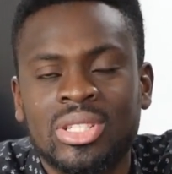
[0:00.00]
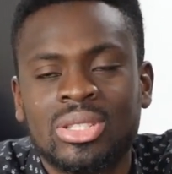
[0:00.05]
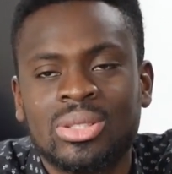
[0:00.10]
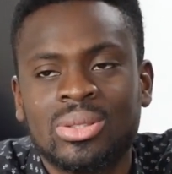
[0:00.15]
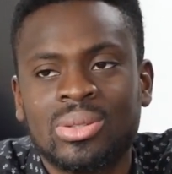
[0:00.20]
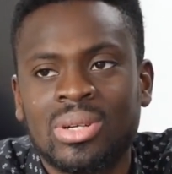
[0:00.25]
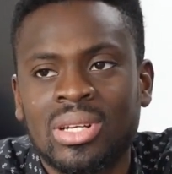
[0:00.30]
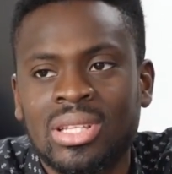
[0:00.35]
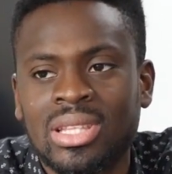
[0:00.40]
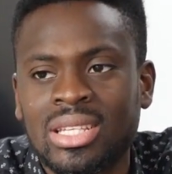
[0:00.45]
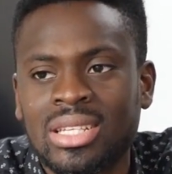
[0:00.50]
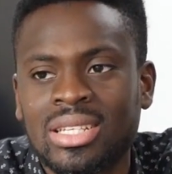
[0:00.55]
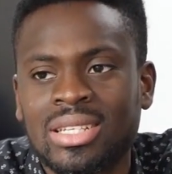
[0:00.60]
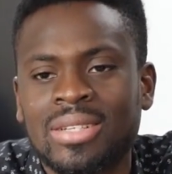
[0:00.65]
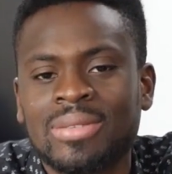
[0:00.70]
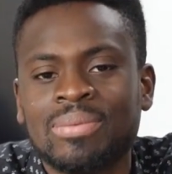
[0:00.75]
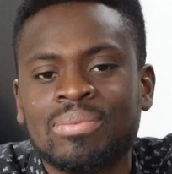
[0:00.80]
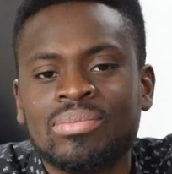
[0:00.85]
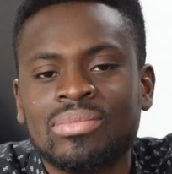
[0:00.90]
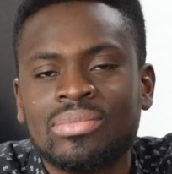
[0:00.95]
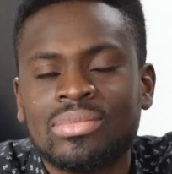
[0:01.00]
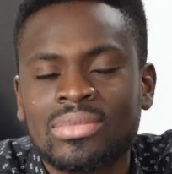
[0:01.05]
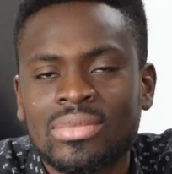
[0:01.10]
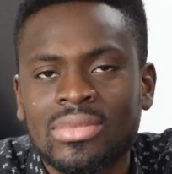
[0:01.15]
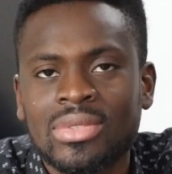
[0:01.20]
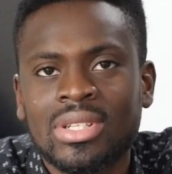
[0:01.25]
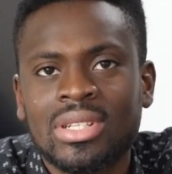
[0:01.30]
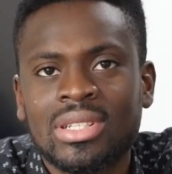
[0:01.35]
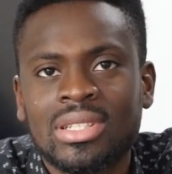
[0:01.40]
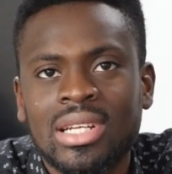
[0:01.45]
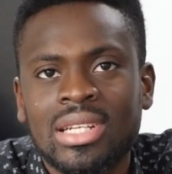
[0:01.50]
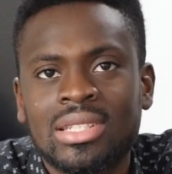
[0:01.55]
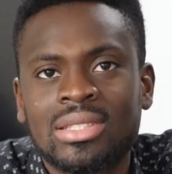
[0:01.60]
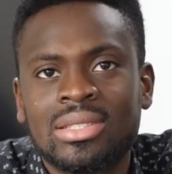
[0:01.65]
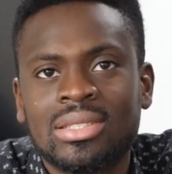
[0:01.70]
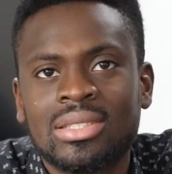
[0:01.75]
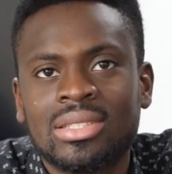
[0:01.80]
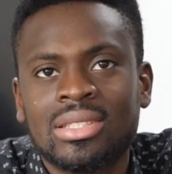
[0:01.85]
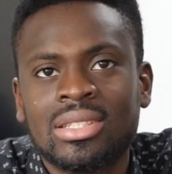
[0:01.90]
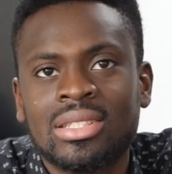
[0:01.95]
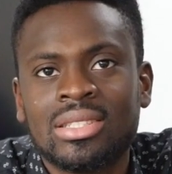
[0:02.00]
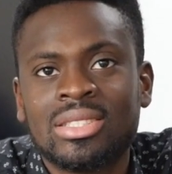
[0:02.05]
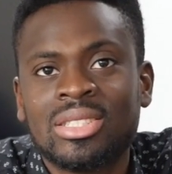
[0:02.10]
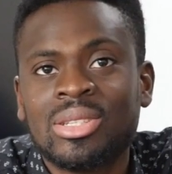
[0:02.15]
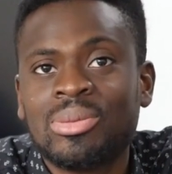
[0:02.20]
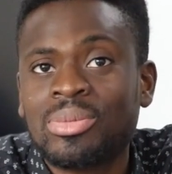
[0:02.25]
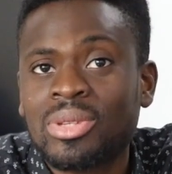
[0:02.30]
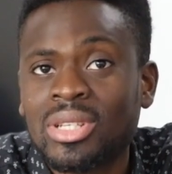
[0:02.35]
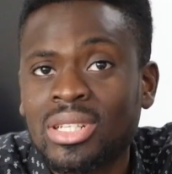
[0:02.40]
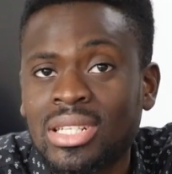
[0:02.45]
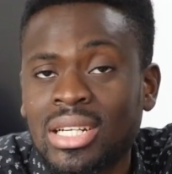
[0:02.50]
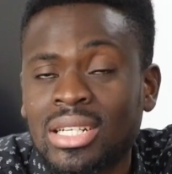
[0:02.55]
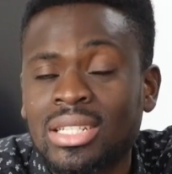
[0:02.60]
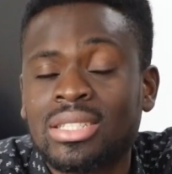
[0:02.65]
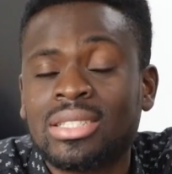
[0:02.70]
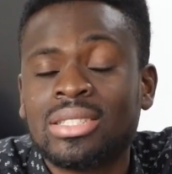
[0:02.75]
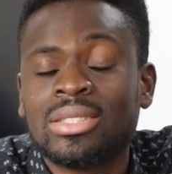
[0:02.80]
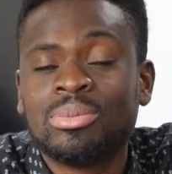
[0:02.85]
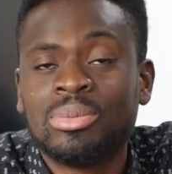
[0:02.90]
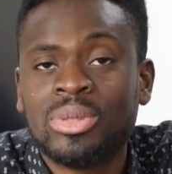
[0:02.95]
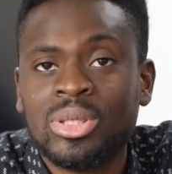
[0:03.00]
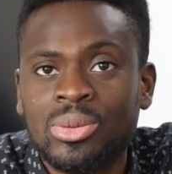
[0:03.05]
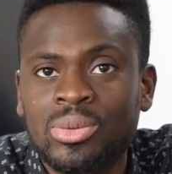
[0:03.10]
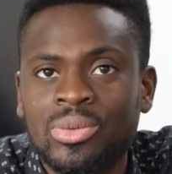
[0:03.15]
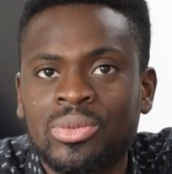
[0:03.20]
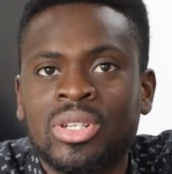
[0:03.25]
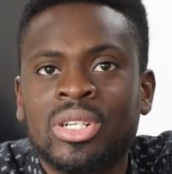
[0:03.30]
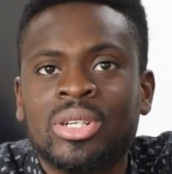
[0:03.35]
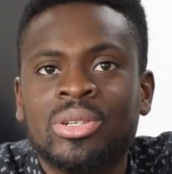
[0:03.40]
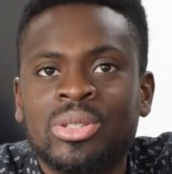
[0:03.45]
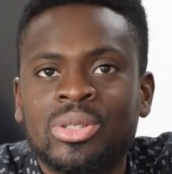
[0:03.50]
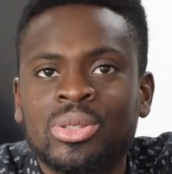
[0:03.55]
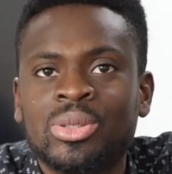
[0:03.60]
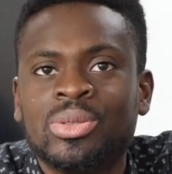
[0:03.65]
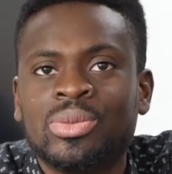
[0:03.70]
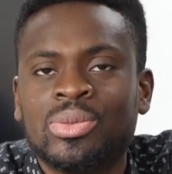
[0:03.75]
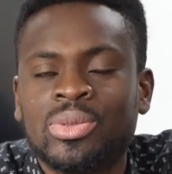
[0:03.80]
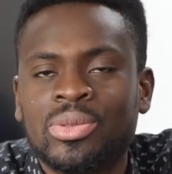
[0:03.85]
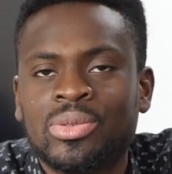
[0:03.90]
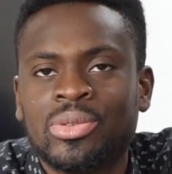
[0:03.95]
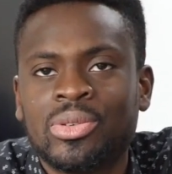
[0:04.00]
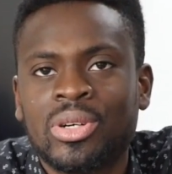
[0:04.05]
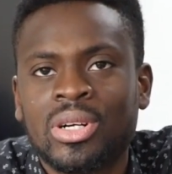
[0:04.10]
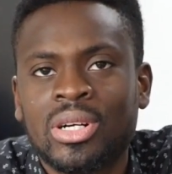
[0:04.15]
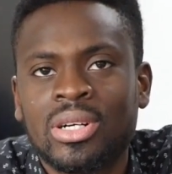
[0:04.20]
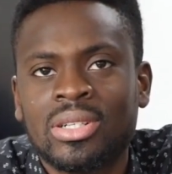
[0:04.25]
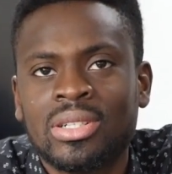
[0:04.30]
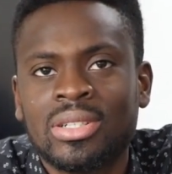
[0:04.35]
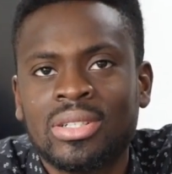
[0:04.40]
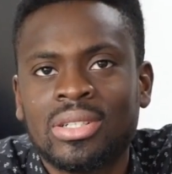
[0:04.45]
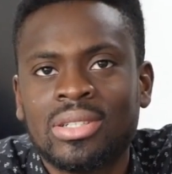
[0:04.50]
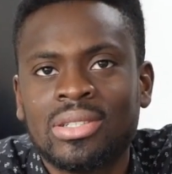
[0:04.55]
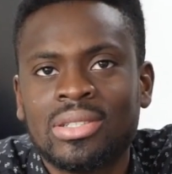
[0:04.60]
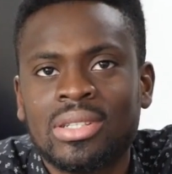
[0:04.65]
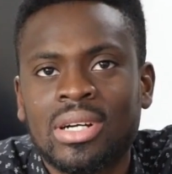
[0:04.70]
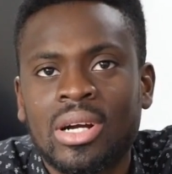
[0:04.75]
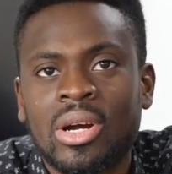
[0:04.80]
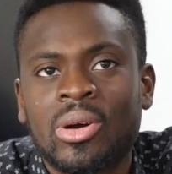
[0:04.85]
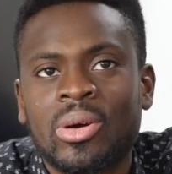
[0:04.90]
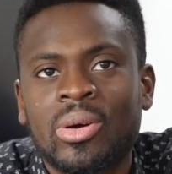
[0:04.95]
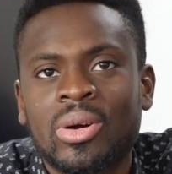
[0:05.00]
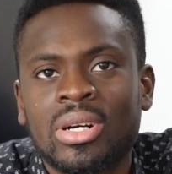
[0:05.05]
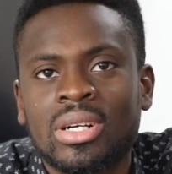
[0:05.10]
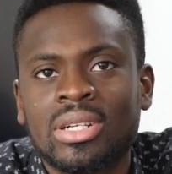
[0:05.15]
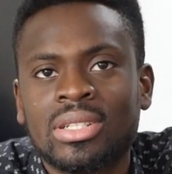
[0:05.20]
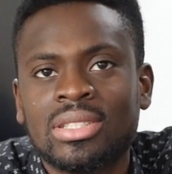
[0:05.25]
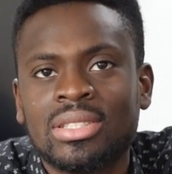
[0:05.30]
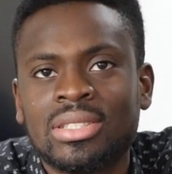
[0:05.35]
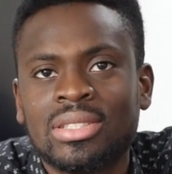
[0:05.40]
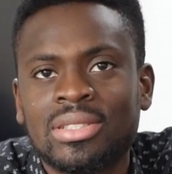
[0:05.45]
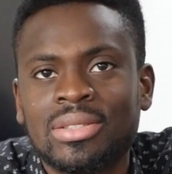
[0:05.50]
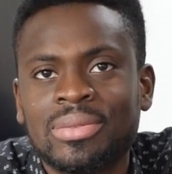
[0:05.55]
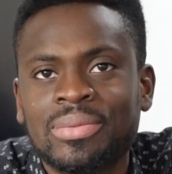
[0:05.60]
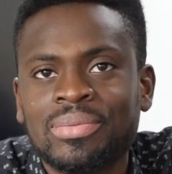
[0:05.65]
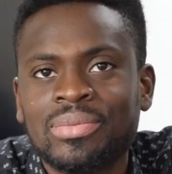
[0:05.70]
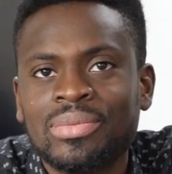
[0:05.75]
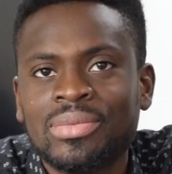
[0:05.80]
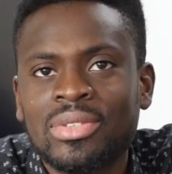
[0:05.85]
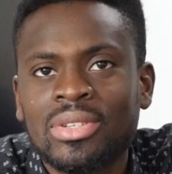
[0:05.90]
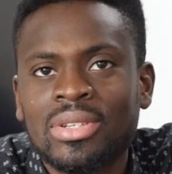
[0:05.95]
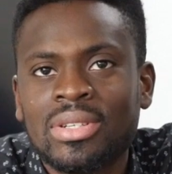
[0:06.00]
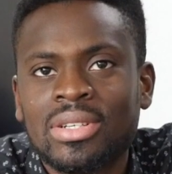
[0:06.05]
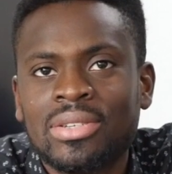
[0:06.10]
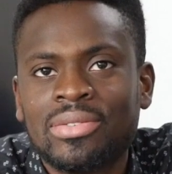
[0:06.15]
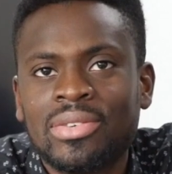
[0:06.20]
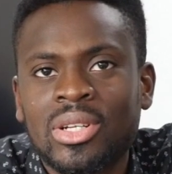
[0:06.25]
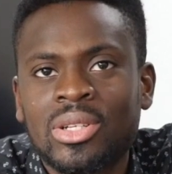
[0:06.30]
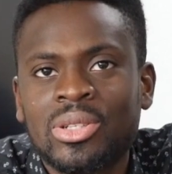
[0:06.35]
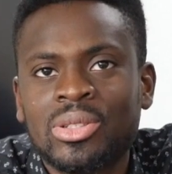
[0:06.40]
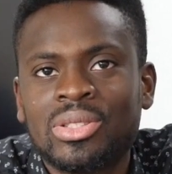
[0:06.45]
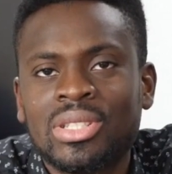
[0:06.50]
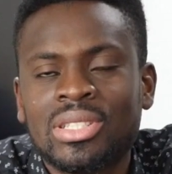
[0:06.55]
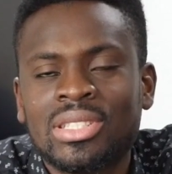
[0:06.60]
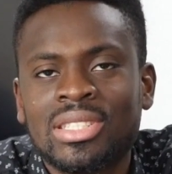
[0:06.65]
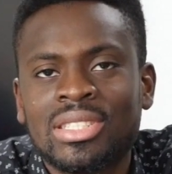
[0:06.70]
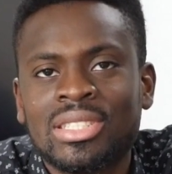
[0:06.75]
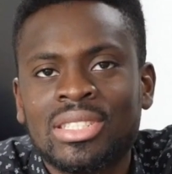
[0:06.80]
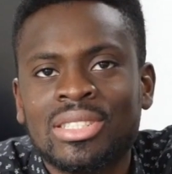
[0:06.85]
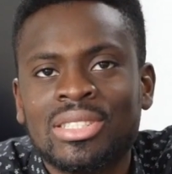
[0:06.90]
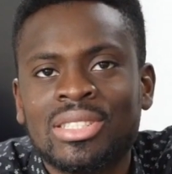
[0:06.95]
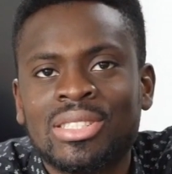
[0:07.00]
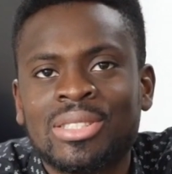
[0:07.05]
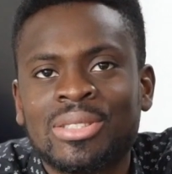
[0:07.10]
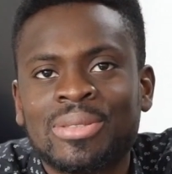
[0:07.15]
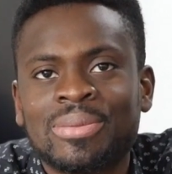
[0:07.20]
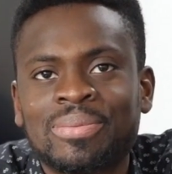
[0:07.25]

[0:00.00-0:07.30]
So I think it's something that could be very useful for our fellow citizens.